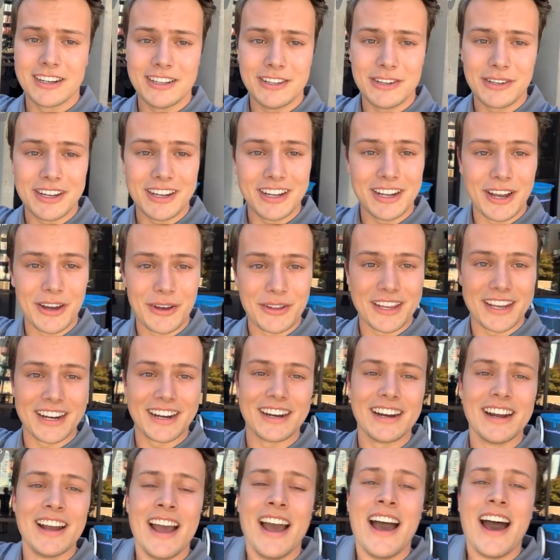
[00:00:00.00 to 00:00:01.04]
You can go
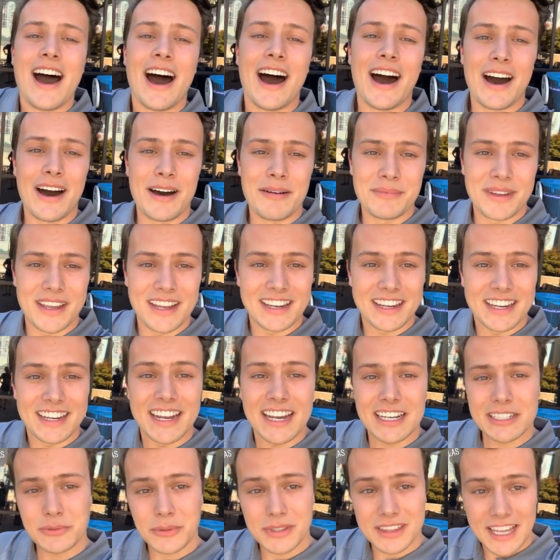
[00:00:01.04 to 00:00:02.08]
there um, and
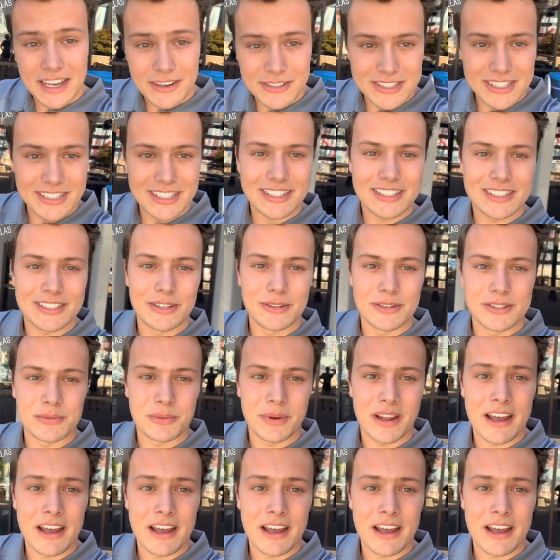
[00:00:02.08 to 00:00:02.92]
connect with thousands of students.